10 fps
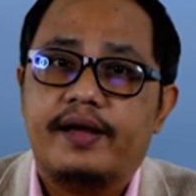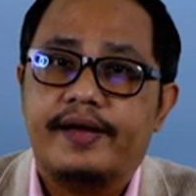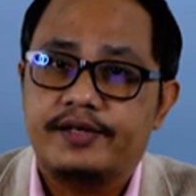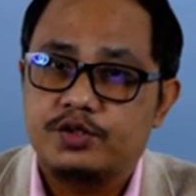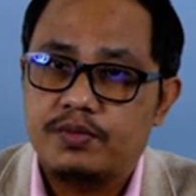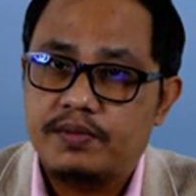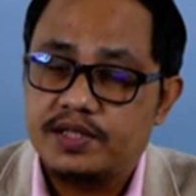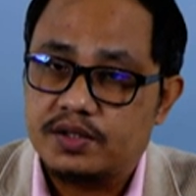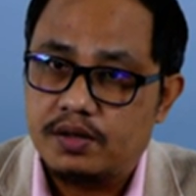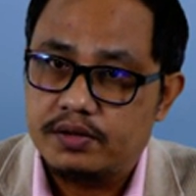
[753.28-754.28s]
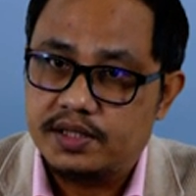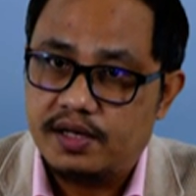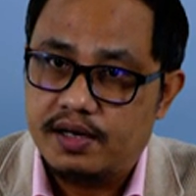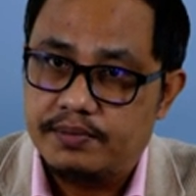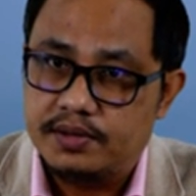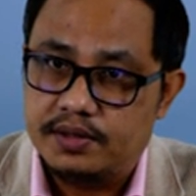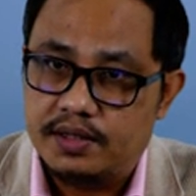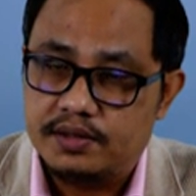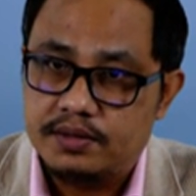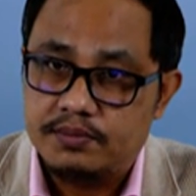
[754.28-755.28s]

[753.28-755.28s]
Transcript: axiom of technological abundance.